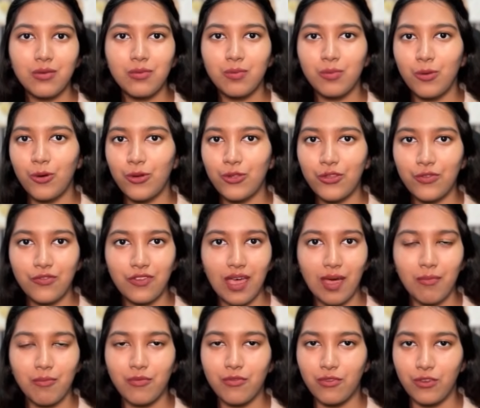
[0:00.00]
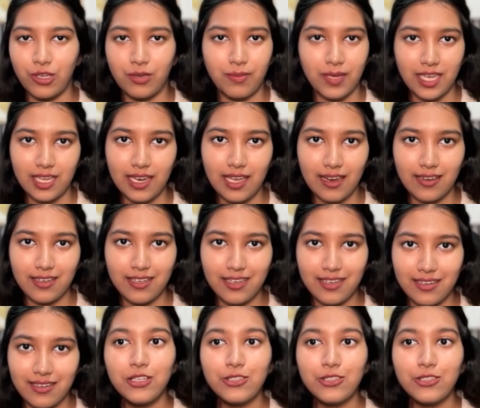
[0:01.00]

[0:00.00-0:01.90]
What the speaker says: both of them would be connected.